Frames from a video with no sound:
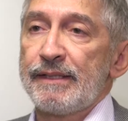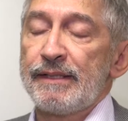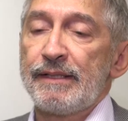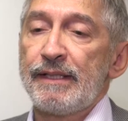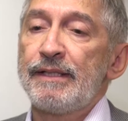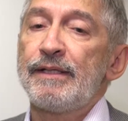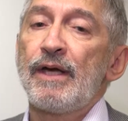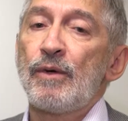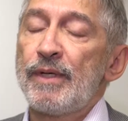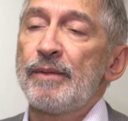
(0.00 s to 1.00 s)
And
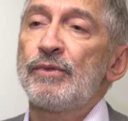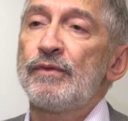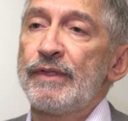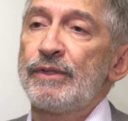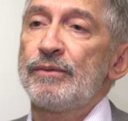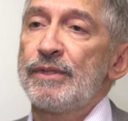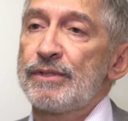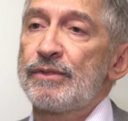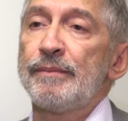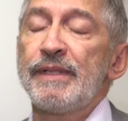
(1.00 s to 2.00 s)
now we are moving
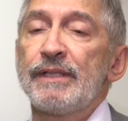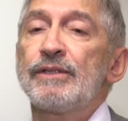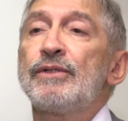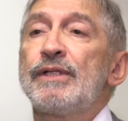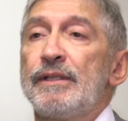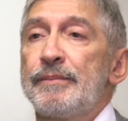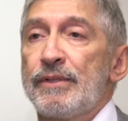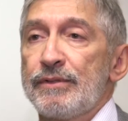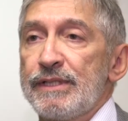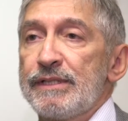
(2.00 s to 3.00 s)
towards combinatorial
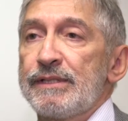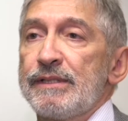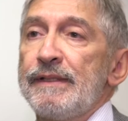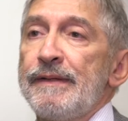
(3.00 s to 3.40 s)
approaches